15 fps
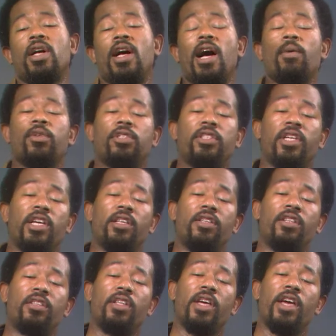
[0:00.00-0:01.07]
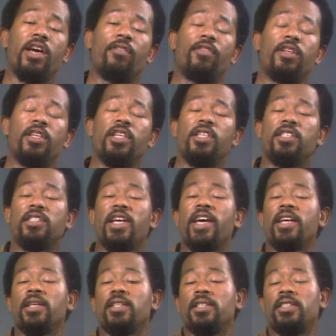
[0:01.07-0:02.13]
I would say that they have at least
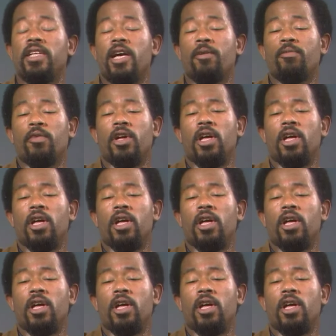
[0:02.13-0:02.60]
taken a step